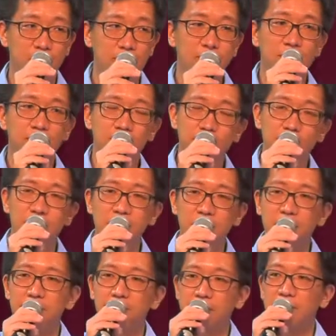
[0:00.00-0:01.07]
we would truly
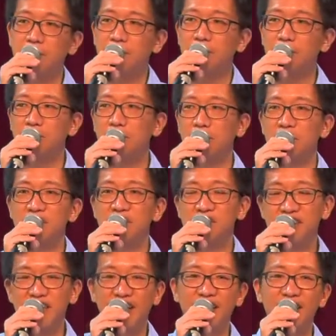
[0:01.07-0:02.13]
be people who
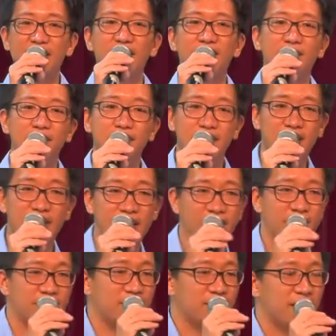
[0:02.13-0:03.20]
shine with the light
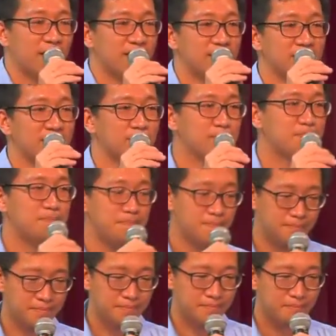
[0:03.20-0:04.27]
of Christ.
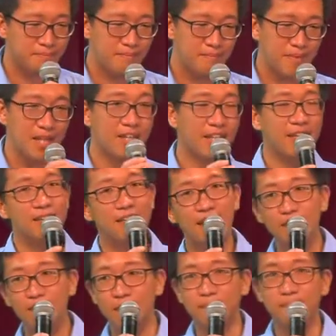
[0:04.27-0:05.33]
Okay,
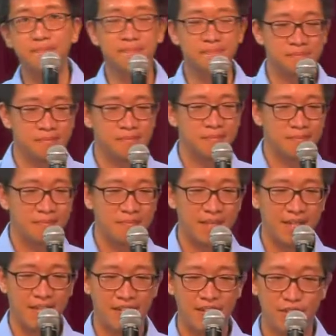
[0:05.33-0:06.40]
last one
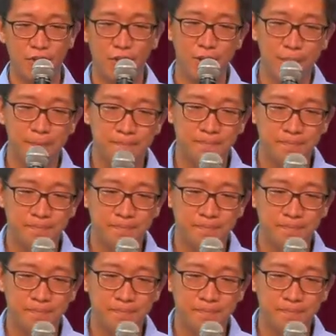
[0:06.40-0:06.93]
joy.